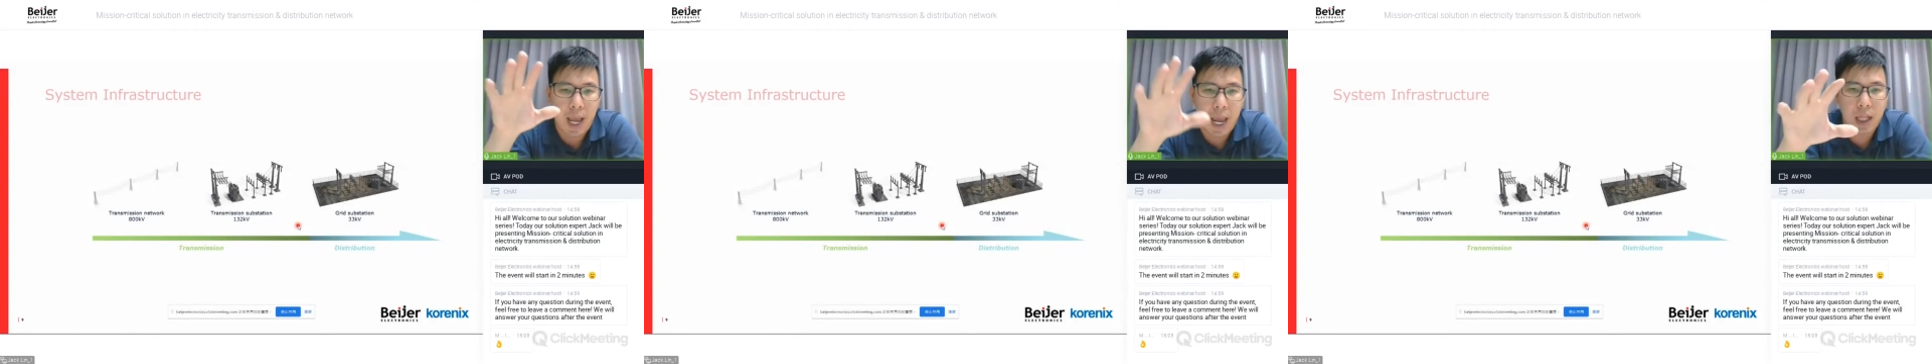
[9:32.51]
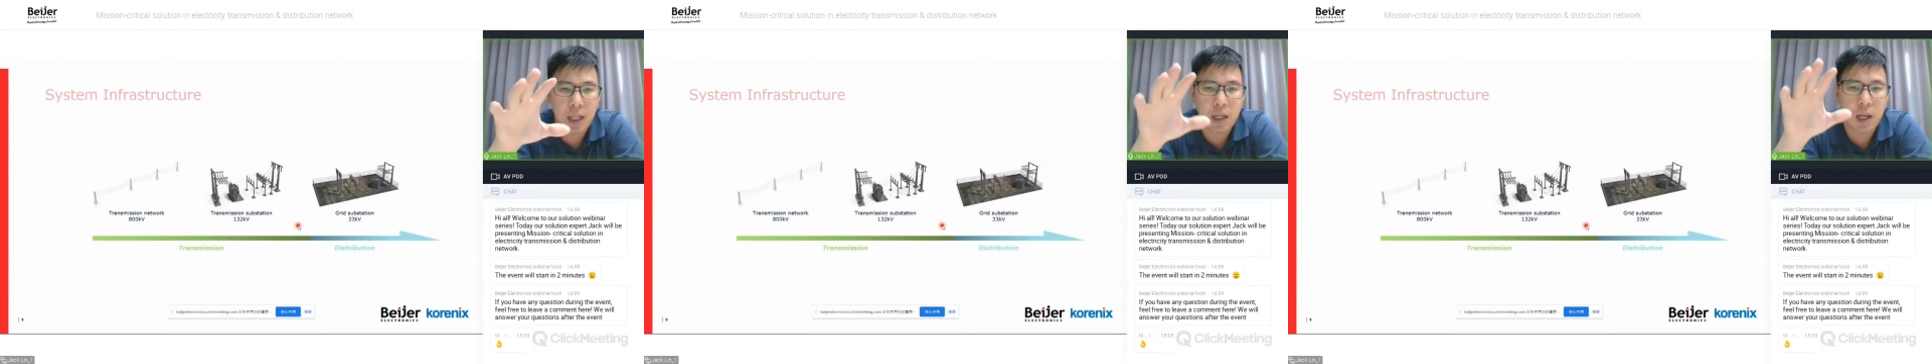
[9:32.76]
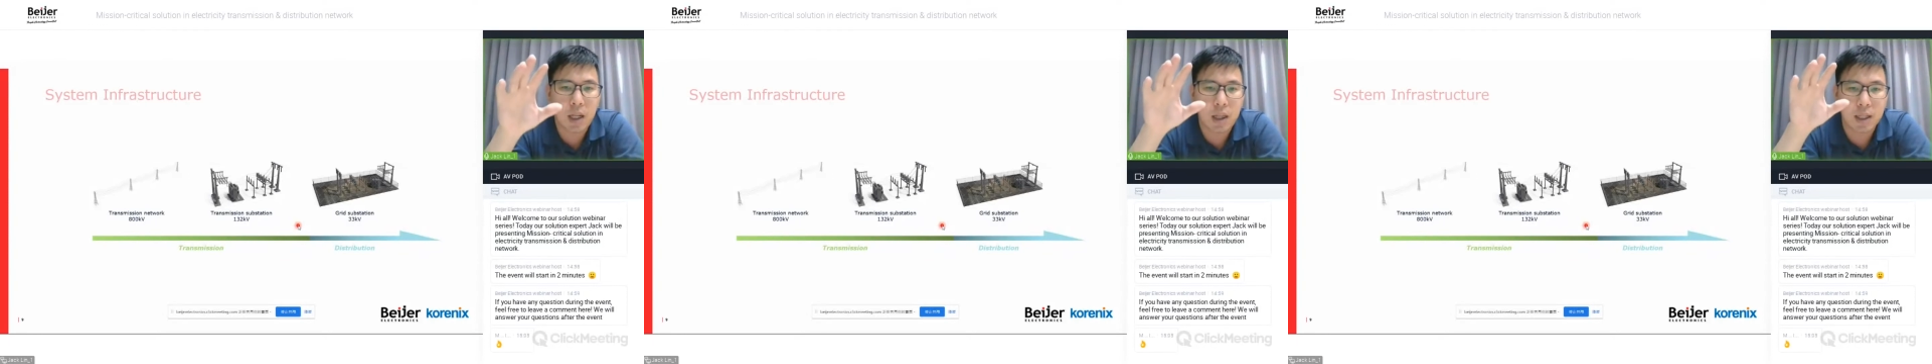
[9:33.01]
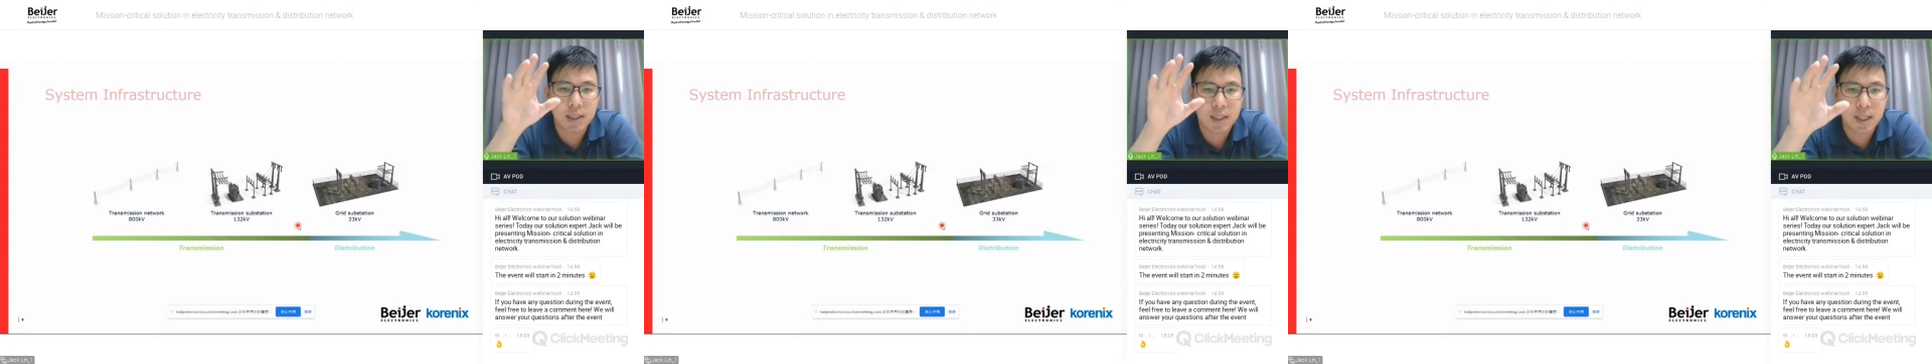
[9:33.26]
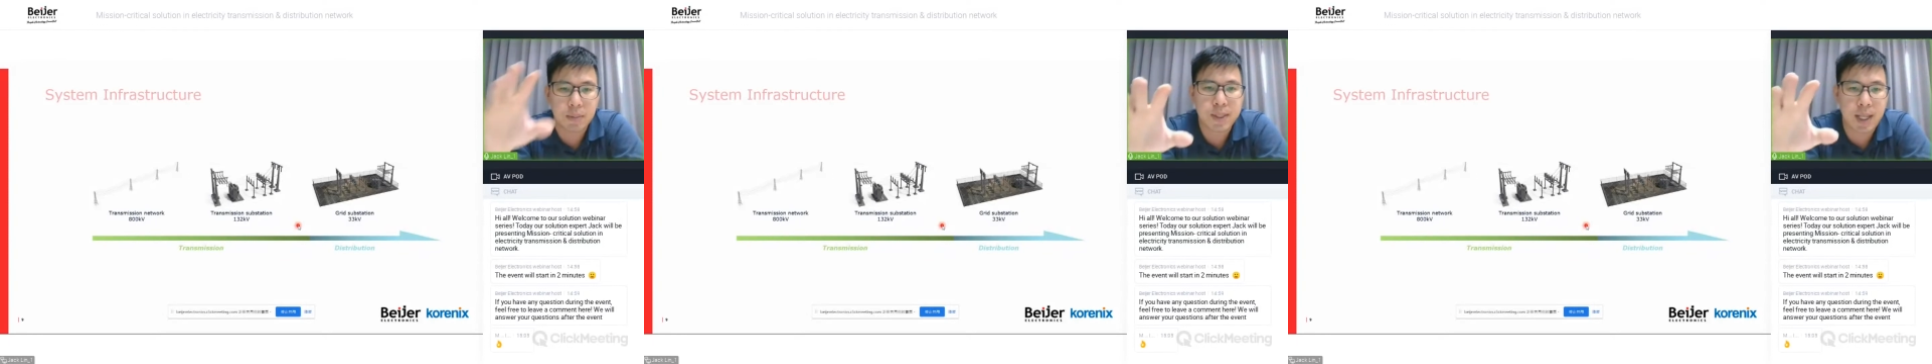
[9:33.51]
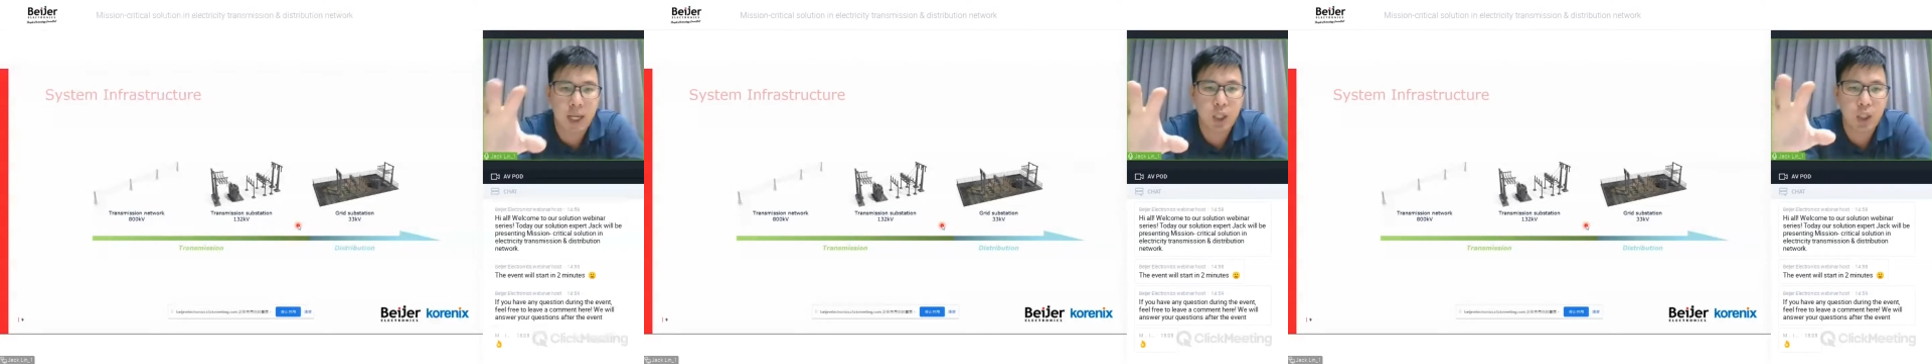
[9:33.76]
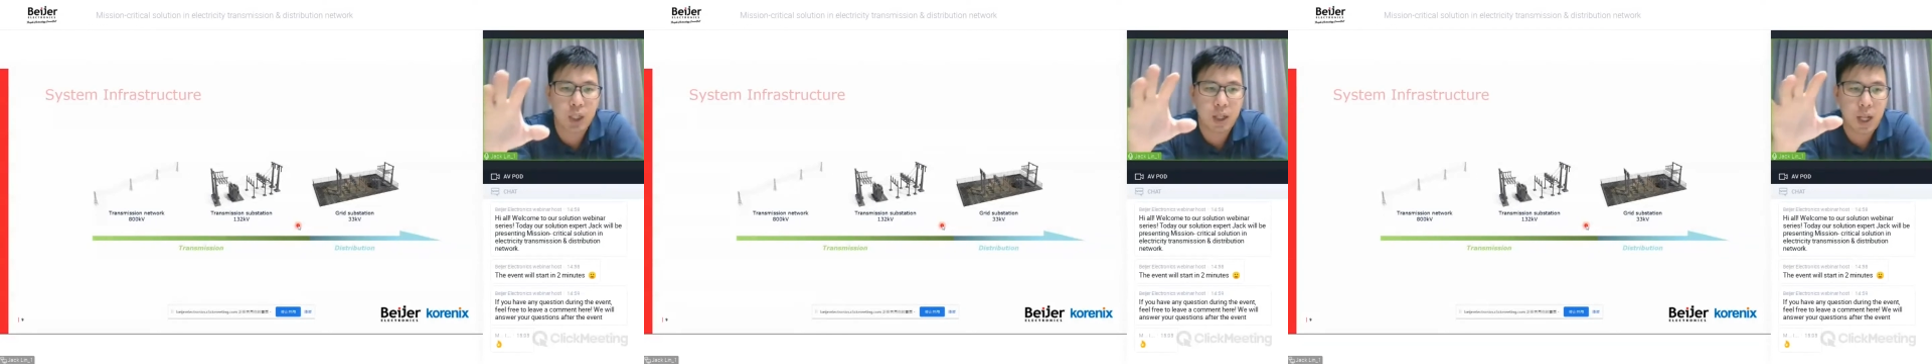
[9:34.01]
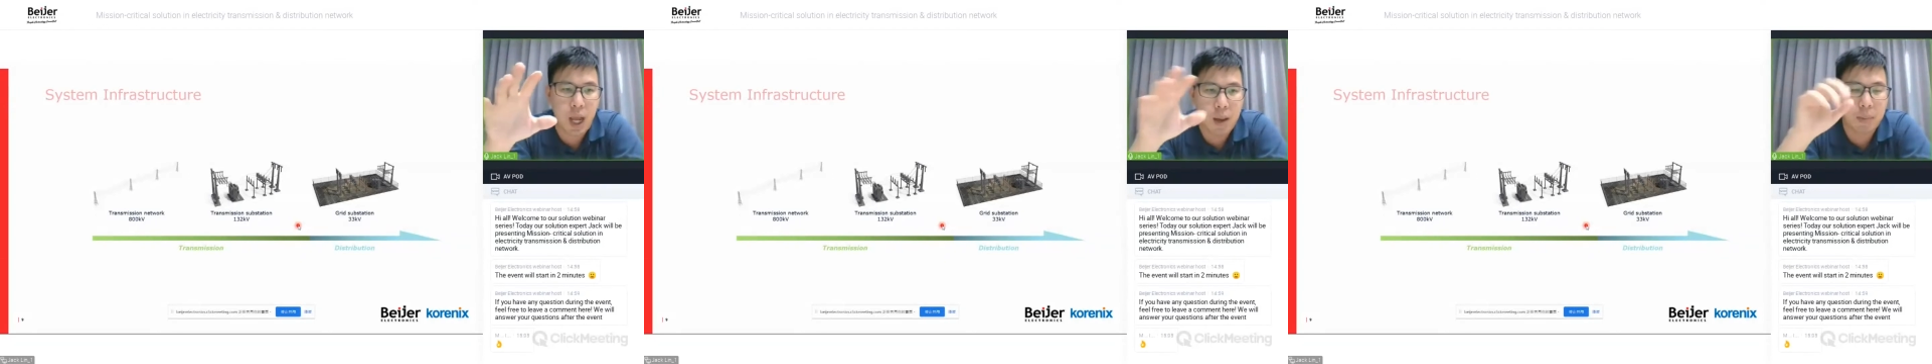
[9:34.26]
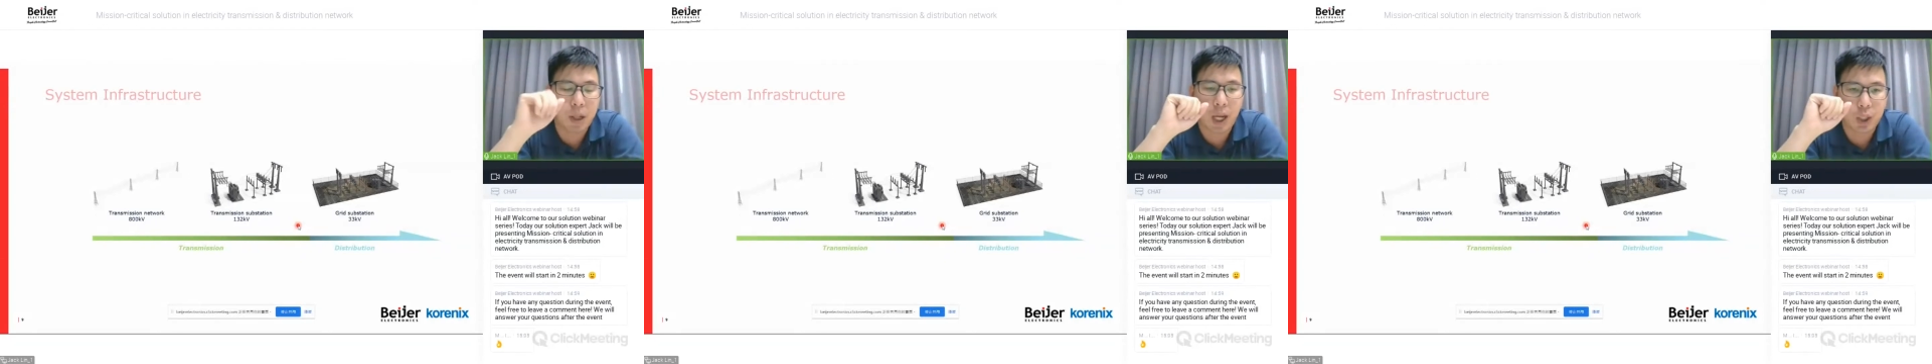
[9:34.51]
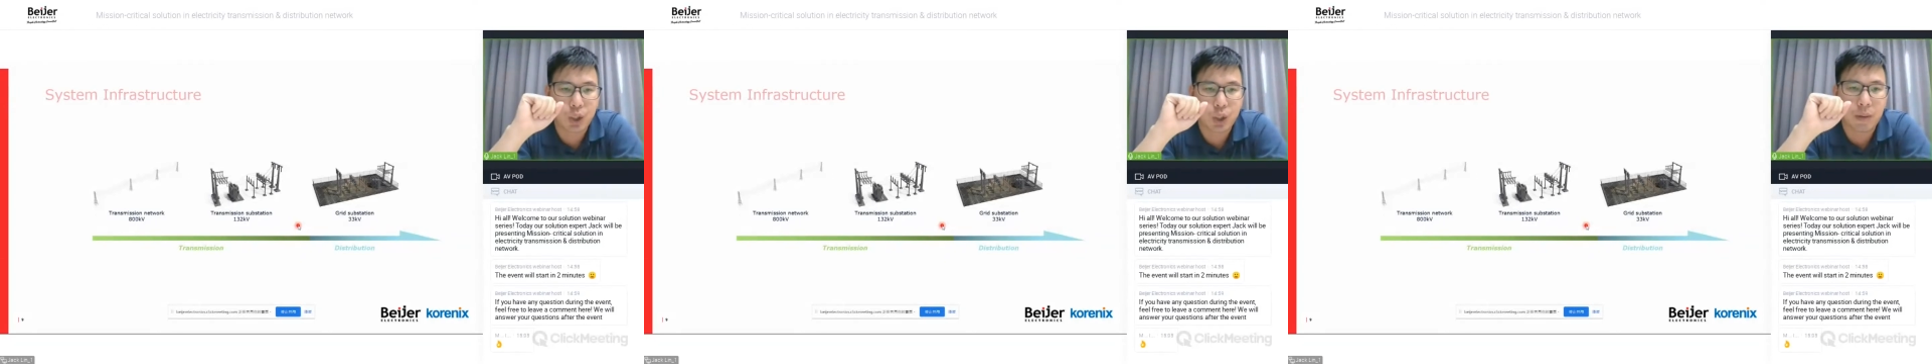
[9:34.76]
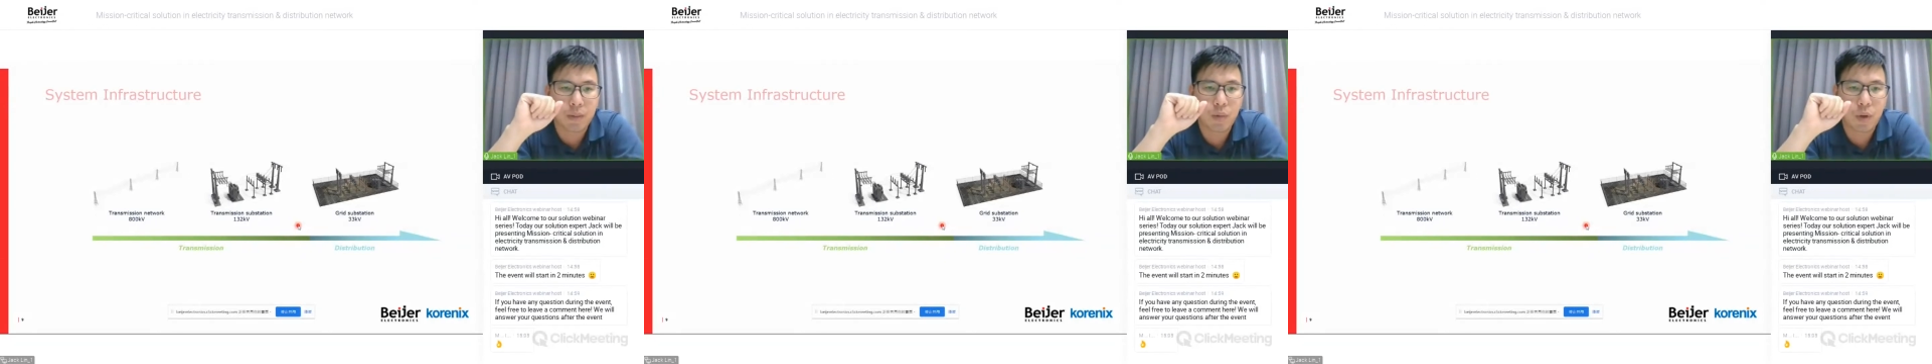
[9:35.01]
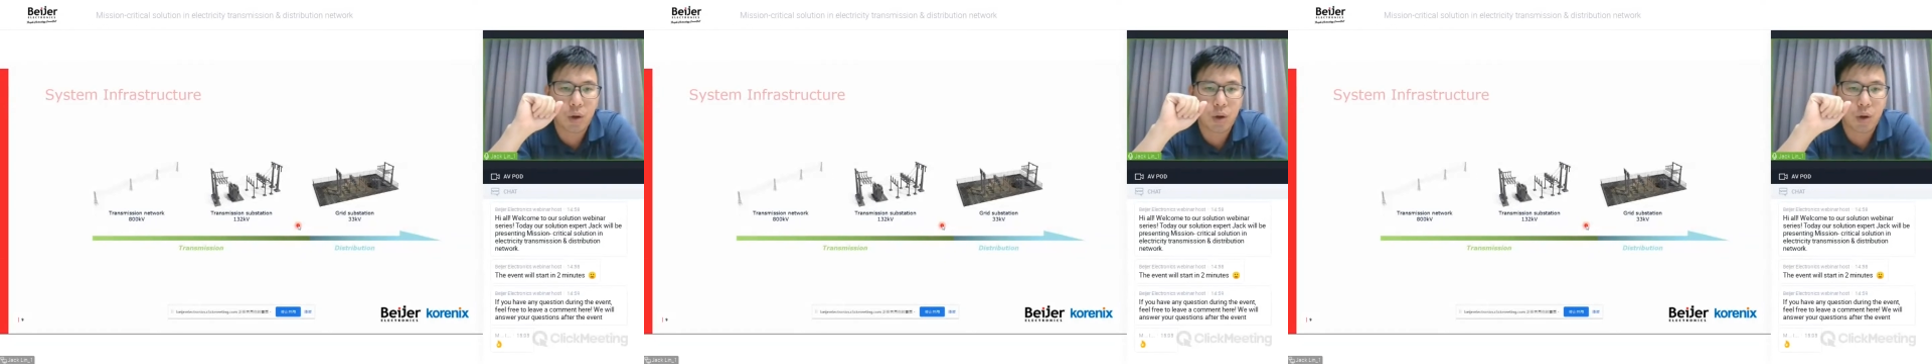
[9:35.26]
and the substation application.